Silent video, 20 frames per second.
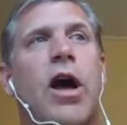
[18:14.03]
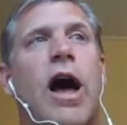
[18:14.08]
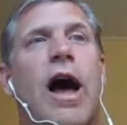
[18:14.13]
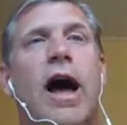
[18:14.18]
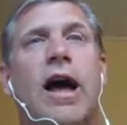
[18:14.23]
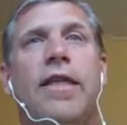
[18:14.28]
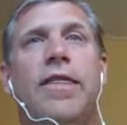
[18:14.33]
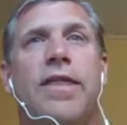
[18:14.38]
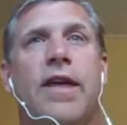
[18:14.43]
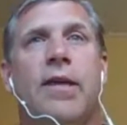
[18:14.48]

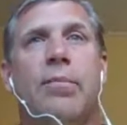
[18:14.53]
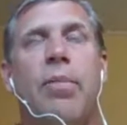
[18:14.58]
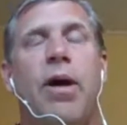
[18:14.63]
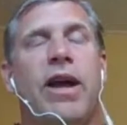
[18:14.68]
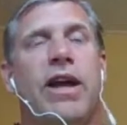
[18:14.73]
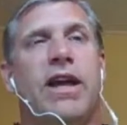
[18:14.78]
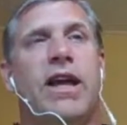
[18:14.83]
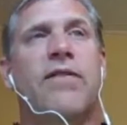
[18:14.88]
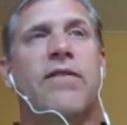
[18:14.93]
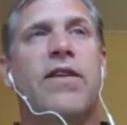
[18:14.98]
I think by
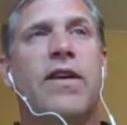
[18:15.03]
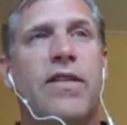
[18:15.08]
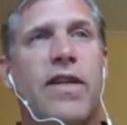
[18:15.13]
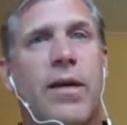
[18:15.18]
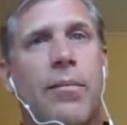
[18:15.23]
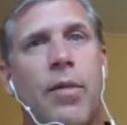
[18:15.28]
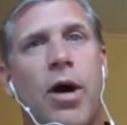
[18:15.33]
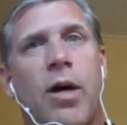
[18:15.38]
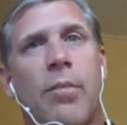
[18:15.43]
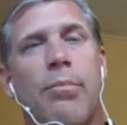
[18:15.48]
giving
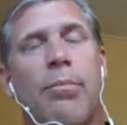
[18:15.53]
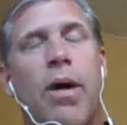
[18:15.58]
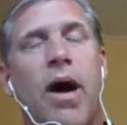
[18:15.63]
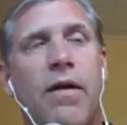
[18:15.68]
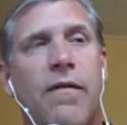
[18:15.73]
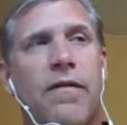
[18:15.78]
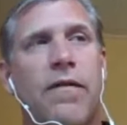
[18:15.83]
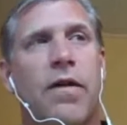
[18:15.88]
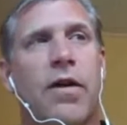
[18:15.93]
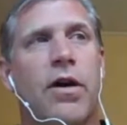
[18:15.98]
them a
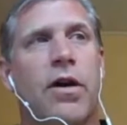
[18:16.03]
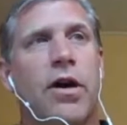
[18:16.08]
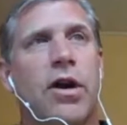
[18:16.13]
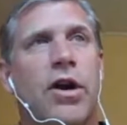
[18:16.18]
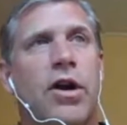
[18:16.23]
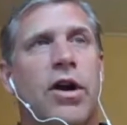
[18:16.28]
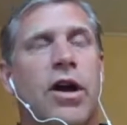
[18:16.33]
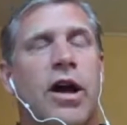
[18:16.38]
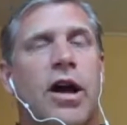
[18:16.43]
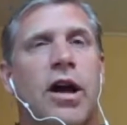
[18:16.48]
buffer
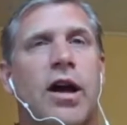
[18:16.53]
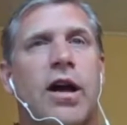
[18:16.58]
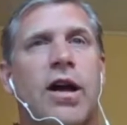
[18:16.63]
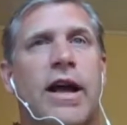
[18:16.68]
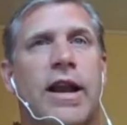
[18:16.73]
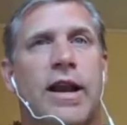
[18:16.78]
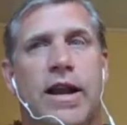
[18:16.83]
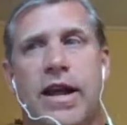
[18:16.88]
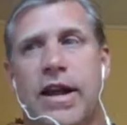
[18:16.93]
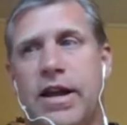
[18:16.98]

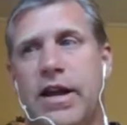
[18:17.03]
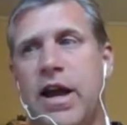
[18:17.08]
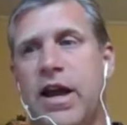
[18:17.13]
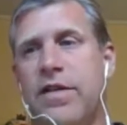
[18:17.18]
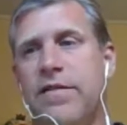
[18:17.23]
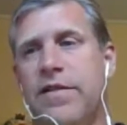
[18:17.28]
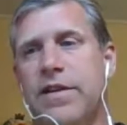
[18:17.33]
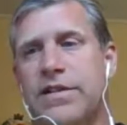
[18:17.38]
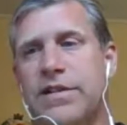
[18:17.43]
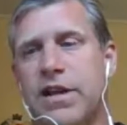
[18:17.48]
and
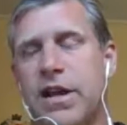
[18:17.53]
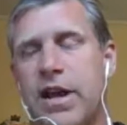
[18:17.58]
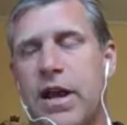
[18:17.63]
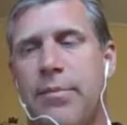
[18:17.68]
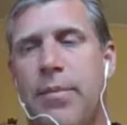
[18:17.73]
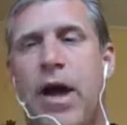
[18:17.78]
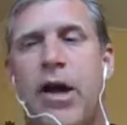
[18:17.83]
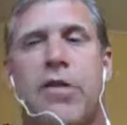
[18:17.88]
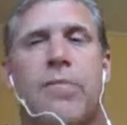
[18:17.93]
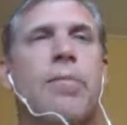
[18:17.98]
kind of this
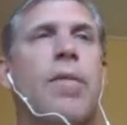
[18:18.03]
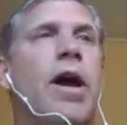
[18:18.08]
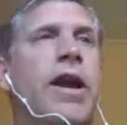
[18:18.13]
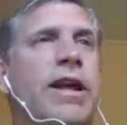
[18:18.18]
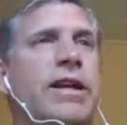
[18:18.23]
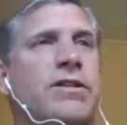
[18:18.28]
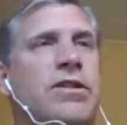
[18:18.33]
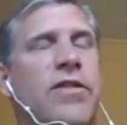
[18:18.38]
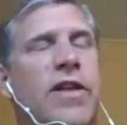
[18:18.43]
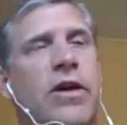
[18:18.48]
amount of
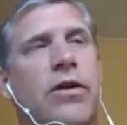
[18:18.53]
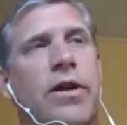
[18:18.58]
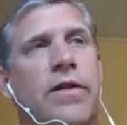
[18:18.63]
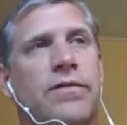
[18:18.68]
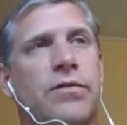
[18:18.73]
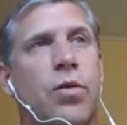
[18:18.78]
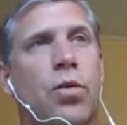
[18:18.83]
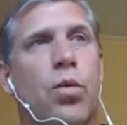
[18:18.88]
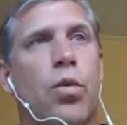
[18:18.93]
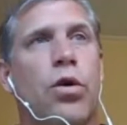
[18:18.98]
money so they don't have
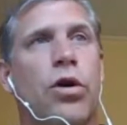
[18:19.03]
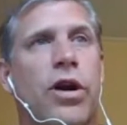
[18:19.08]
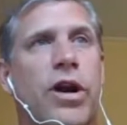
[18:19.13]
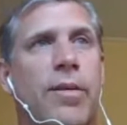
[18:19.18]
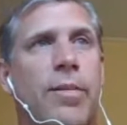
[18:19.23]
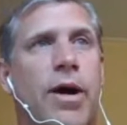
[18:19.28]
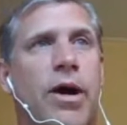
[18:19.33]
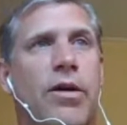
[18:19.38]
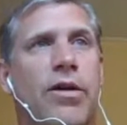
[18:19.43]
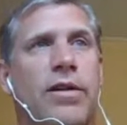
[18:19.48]
to worry
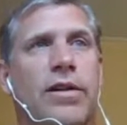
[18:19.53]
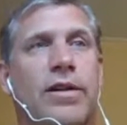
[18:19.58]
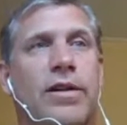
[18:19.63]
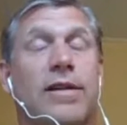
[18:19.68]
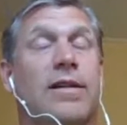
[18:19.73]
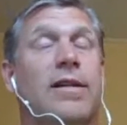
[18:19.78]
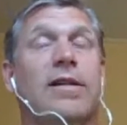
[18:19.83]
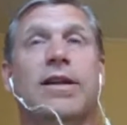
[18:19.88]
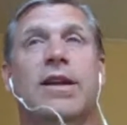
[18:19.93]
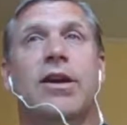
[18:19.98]
about
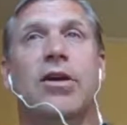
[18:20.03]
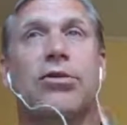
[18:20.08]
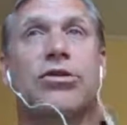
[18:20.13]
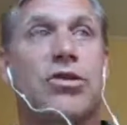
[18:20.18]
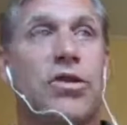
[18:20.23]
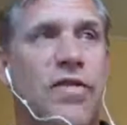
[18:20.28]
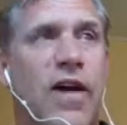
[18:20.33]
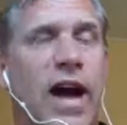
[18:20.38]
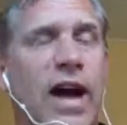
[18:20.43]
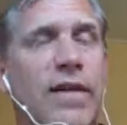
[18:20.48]

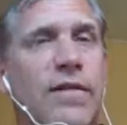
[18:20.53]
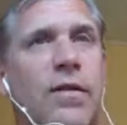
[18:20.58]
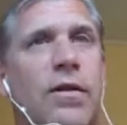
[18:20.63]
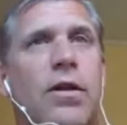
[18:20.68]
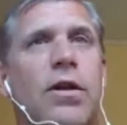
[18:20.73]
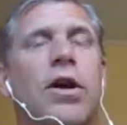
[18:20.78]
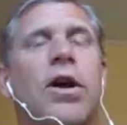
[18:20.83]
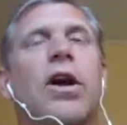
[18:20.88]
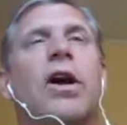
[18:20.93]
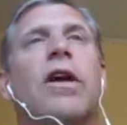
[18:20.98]

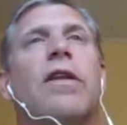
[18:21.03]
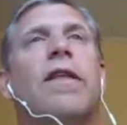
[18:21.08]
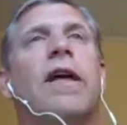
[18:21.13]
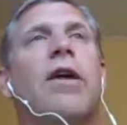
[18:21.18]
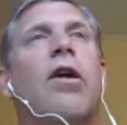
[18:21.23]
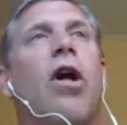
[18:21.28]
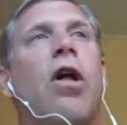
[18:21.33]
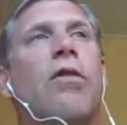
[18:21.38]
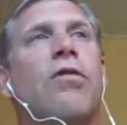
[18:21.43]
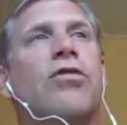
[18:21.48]
survival,
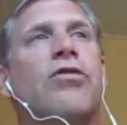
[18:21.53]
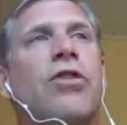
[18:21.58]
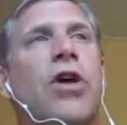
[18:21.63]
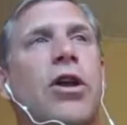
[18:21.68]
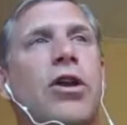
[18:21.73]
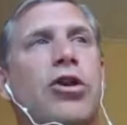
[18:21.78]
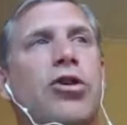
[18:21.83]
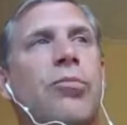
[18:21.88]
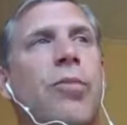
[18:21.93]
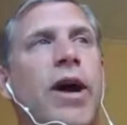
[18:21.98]
then all of a
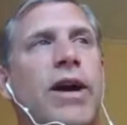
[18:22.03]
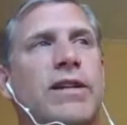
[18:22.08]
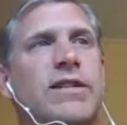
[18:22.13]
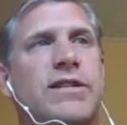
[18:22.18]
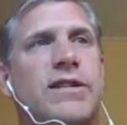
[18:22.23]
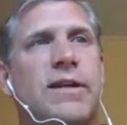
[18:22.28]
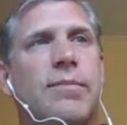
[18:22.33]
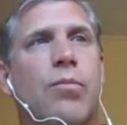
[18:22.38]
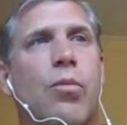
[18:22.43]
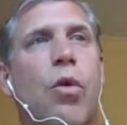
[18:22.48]
sudden you might
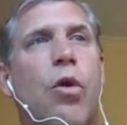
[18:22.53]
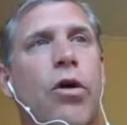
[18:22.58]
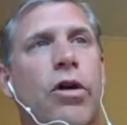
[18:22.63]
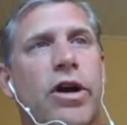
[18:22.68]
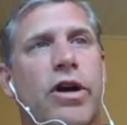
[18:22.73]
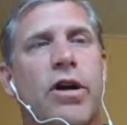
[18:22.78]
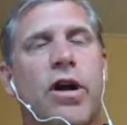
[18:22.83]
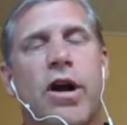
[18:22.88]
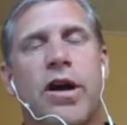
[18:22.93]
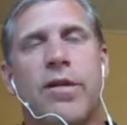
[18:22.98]
see more
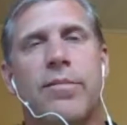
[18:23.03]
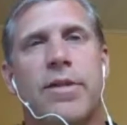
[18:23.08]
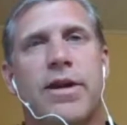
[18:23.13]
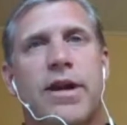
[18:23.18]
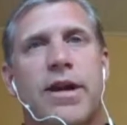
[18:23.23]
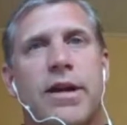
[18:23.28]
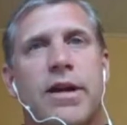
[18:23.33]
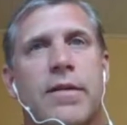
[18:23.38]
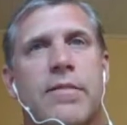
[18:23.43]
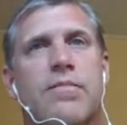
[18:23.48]

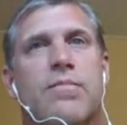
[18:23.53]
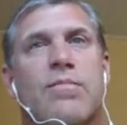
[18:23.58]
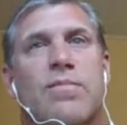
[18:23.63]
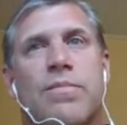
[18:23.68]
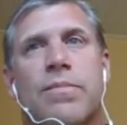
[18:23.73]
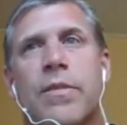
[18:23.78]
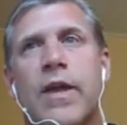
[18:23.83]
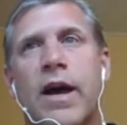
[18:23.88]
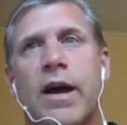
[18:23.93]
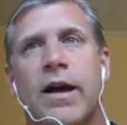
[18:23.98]
economy
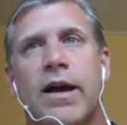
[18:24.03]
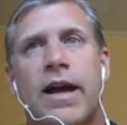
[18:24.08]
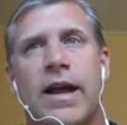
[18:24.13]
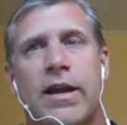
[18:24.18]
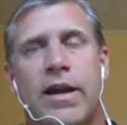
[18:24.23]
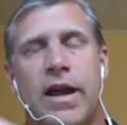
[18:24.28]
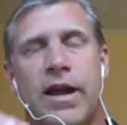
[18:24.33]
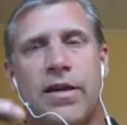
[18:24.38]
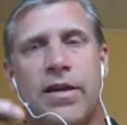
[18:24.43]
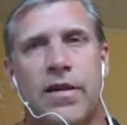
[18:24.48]

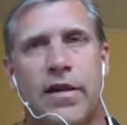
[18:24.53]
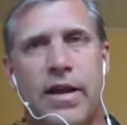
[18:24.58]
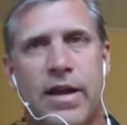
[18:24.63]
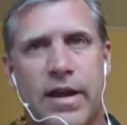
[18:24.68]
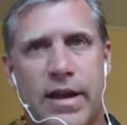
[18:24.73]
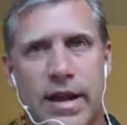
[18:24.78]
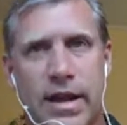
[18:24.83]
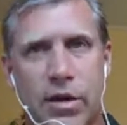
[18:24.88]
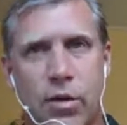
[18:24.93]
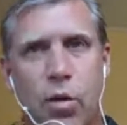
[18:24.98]
and
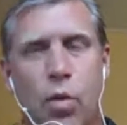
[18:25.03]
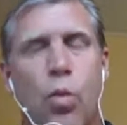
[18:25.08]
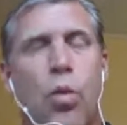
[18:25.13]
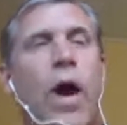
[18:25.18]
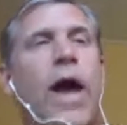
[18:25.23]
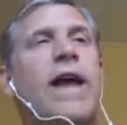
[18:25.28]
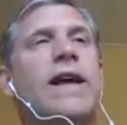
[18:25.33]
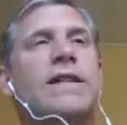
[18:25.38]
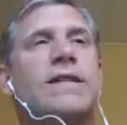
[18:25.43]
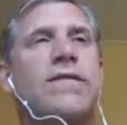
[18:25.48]

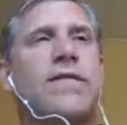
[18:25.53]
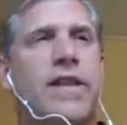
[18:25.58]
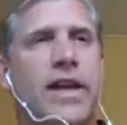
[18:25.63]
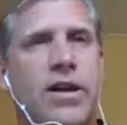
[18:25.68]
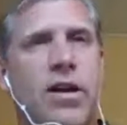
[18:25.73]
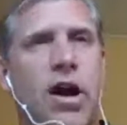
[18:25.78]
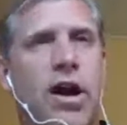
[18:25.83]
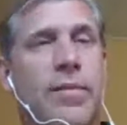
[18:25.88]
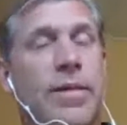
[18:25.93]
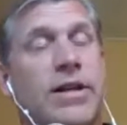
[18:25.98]
ways of the
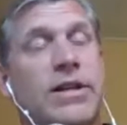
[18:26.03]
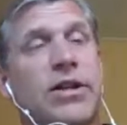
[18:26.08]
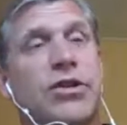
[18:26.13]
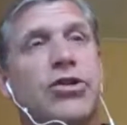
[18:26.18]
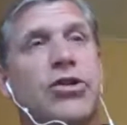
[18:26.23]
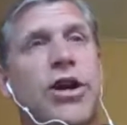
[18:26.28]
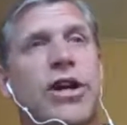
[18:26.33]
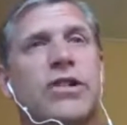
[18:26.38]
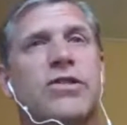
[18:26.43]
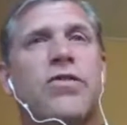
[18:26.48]
economy to
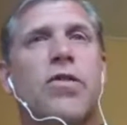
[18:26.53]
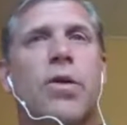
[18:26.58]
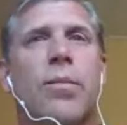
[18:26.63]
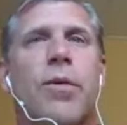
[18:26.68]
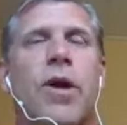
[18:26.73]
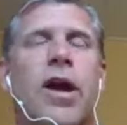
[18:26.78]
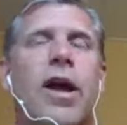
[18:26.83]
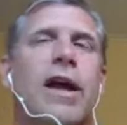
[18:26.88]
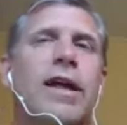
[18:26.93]
transform.